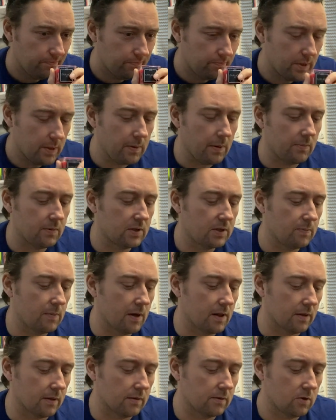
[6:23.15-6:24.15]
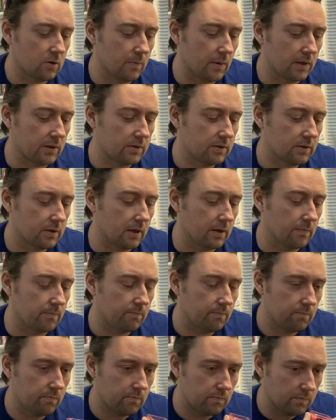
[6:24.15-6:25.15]
Maybe I'm just smelling too much kind of
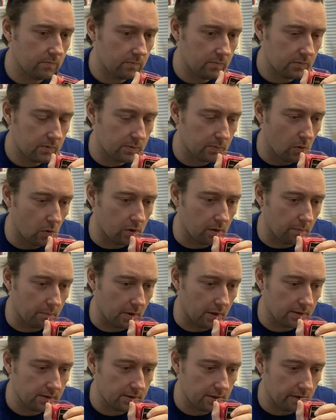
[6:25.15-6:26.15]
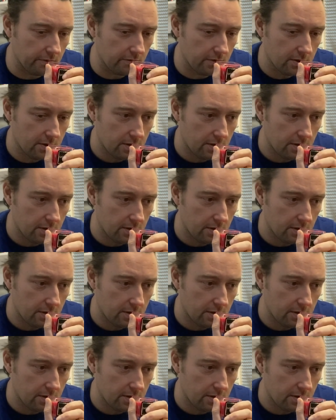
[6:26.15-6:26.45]
smoke and burnt stuff.